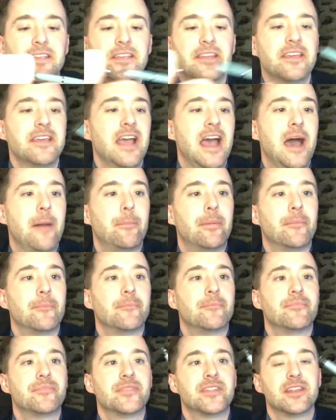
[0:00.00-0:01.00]
cap.
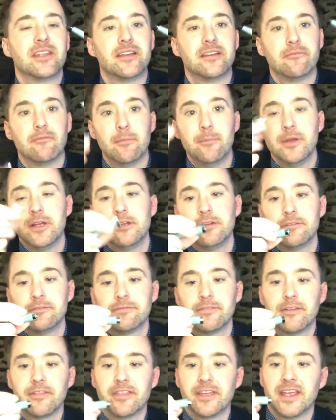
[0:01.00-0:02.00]

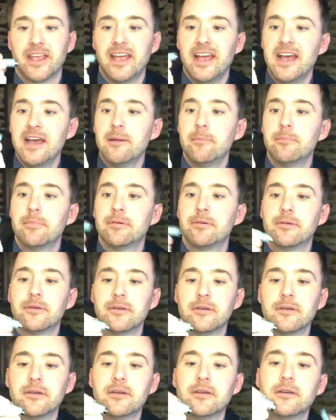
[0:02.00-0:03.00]
Remove the cap
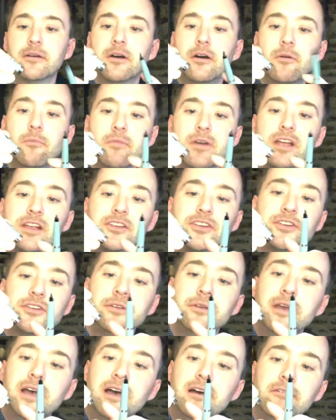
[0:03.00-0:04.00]
on which you
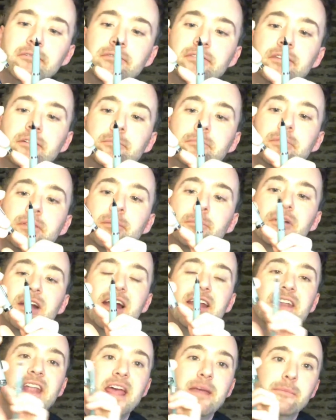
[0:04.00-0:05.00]
have the, the
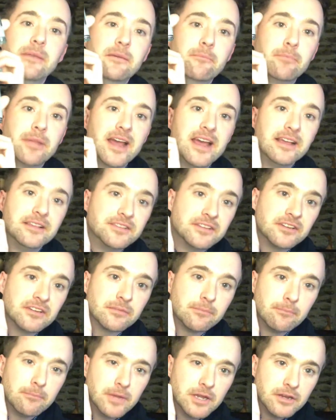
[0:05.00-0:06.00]
brand name emblazoned,
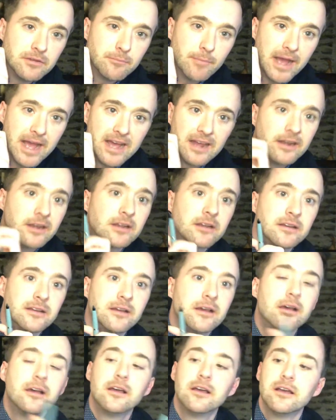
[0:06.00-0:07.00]
Moonman.
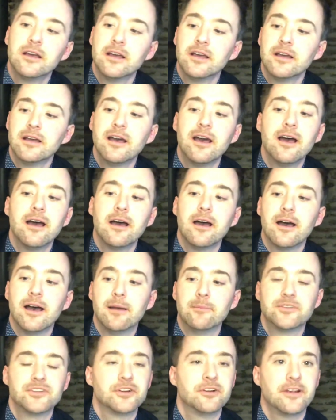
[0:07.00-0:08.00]
I'm
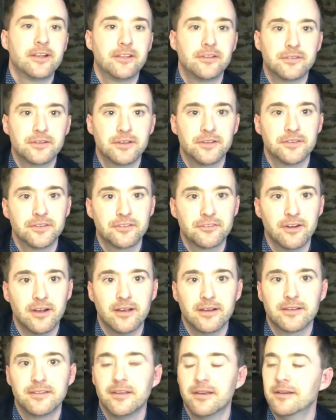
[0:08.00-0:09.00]
sure I could
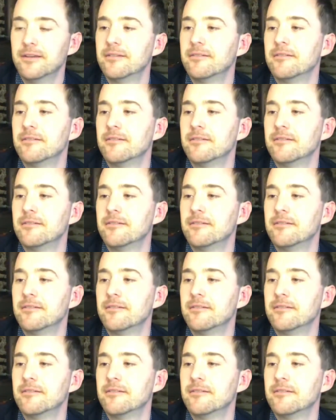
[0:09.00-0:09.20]
construct a,